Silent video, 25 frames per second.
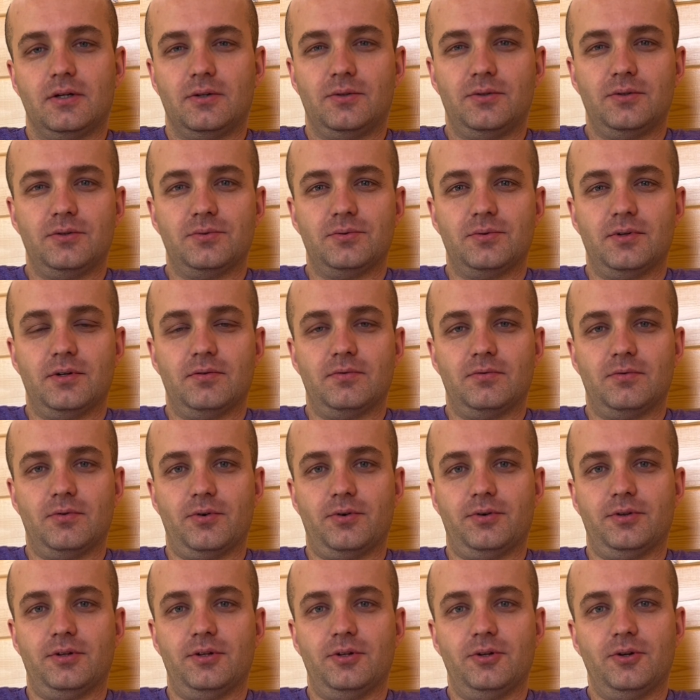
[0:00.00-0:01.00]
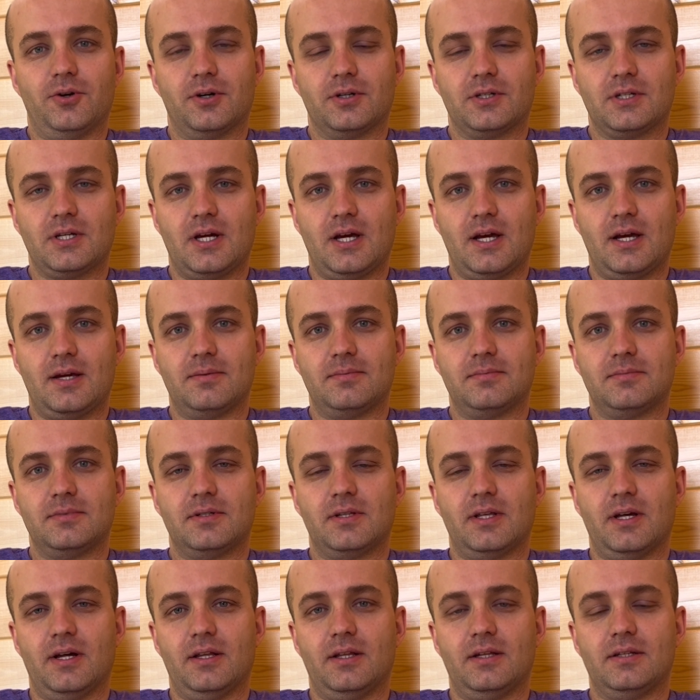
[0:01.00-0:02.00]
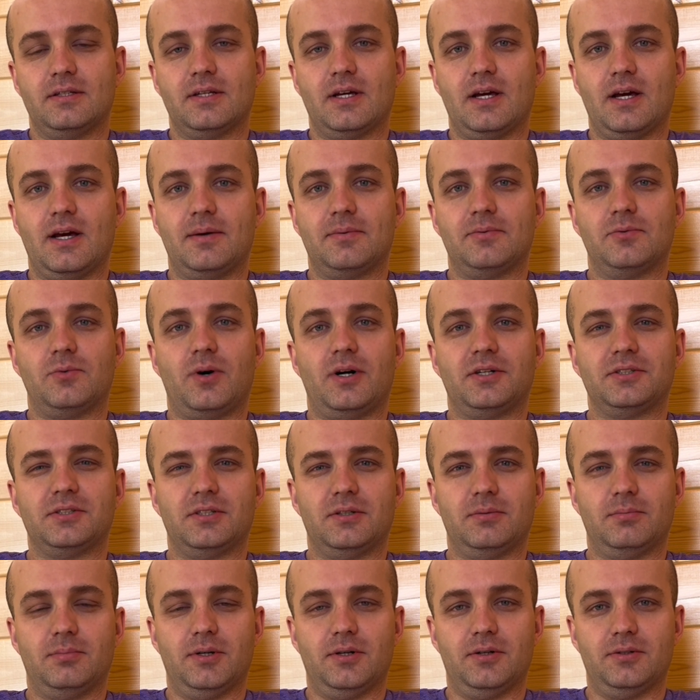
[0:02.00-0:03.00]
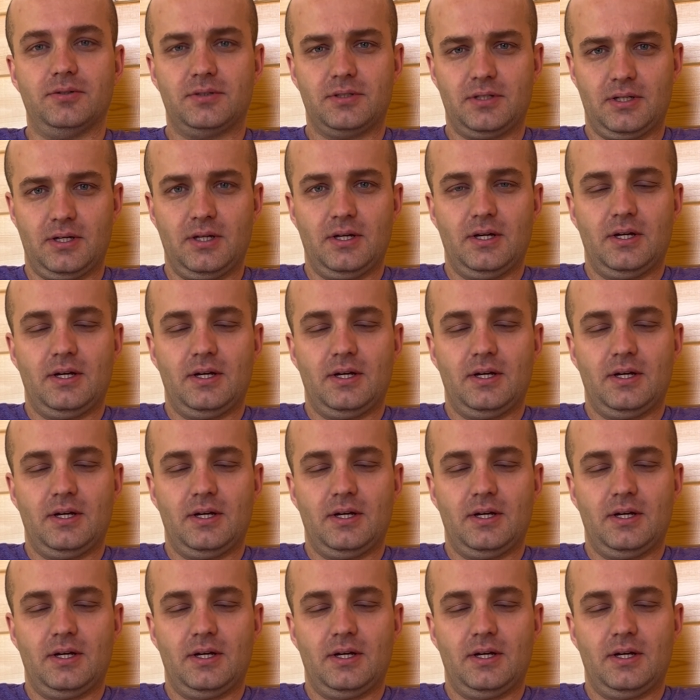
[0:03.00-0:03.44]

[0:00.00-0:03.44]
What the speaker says: who's written for the New York Times, the LA Times, Washington Post,